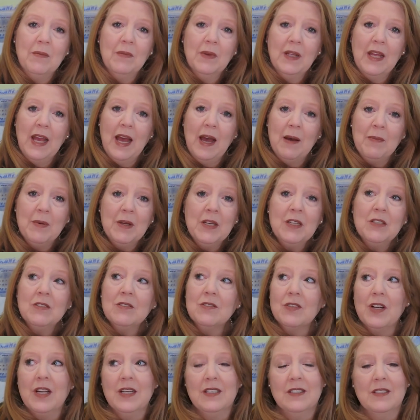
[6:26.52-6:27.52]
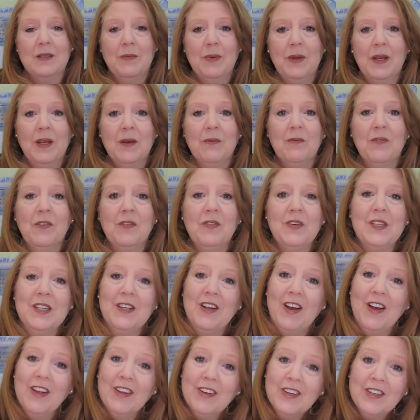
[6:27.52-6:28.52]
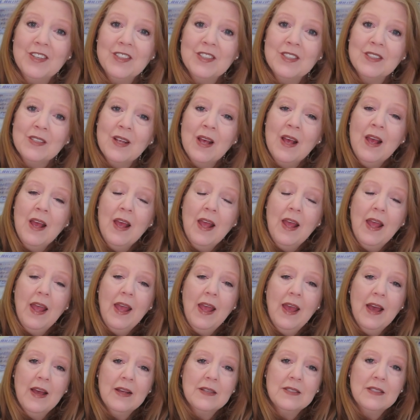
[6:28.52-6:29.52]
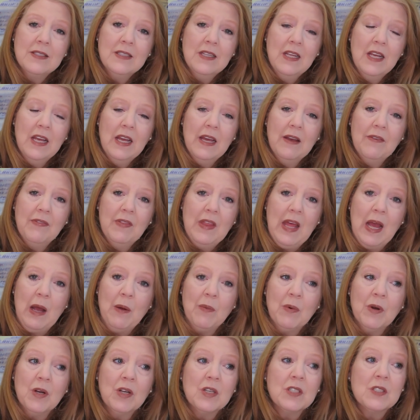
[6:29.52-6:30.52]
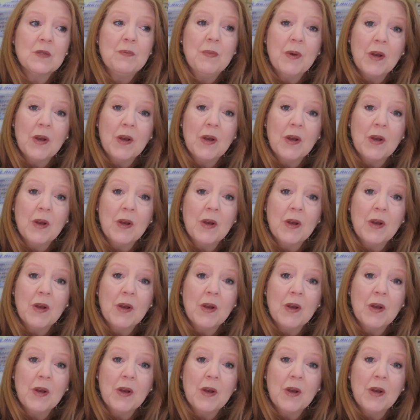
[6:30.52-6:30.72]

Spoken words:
cabin, try slipping him $50 and see if that works.